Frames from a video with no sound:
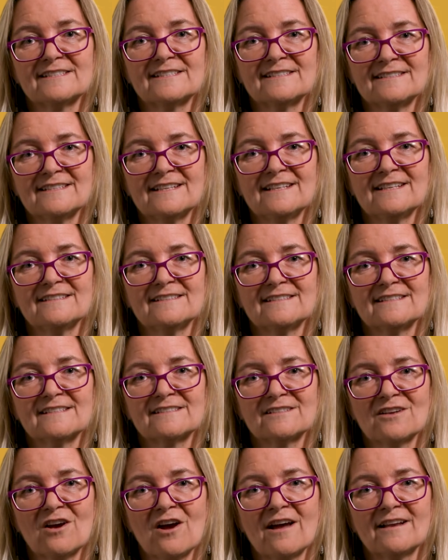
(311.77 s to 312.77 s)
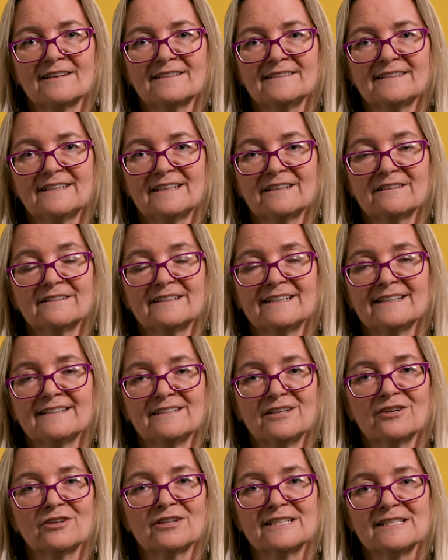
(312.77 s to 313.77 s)
disease is not killing
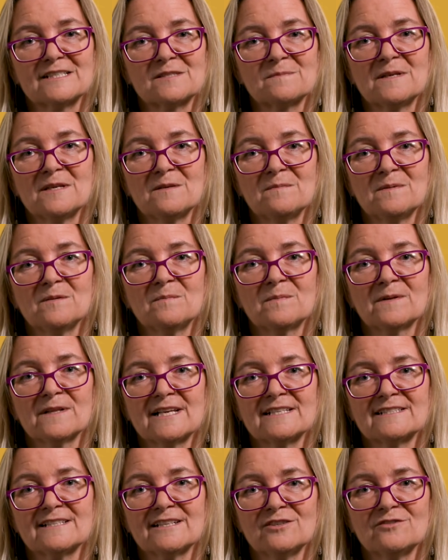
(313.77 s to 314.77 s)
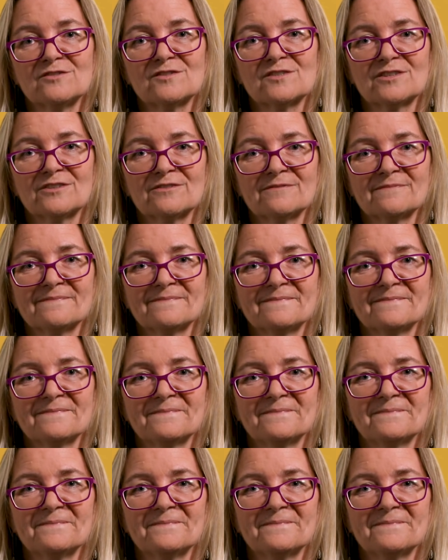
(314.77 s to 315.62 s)
nearly as many people as it used to.